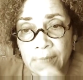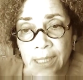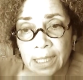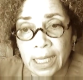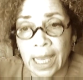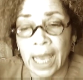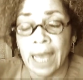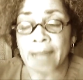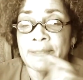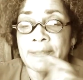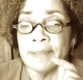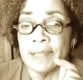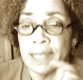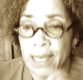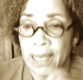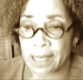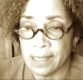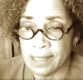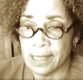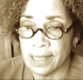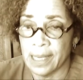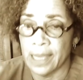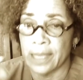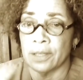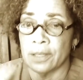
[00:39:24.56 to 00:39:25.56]
at the
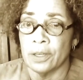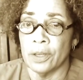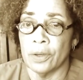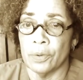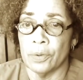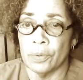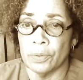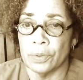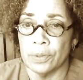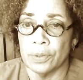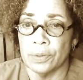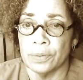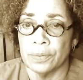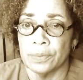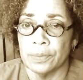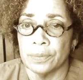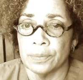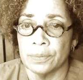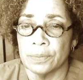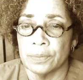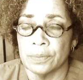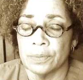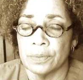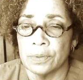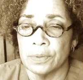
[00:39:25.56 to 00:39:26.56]
SA node.
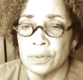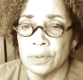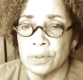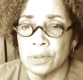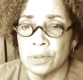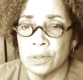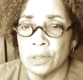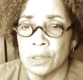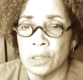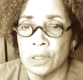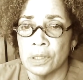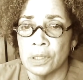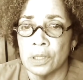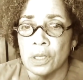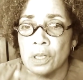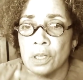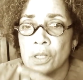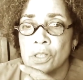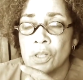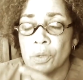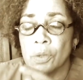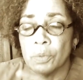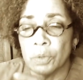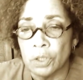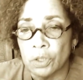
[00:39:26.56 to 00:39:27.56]

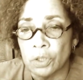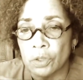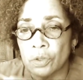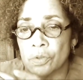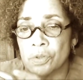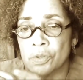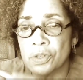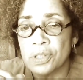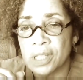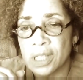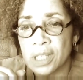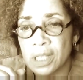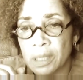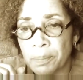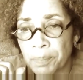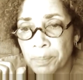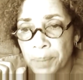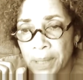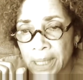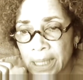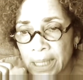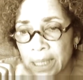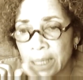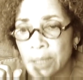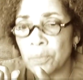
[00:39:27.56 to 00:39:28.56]
So when you see a
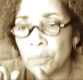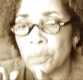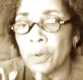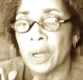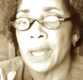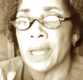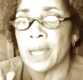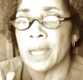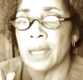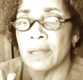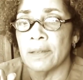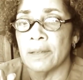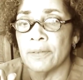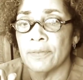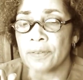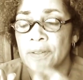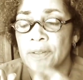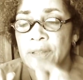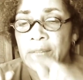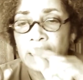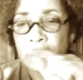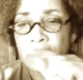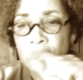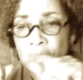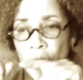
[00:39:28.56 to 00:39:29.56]
P wave,
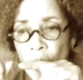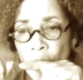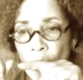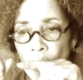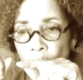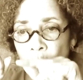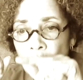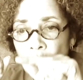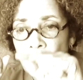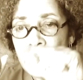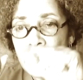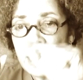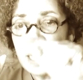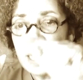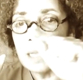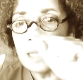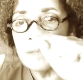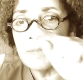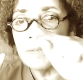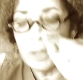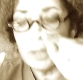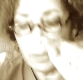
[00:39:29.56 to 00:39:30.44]
that little wave in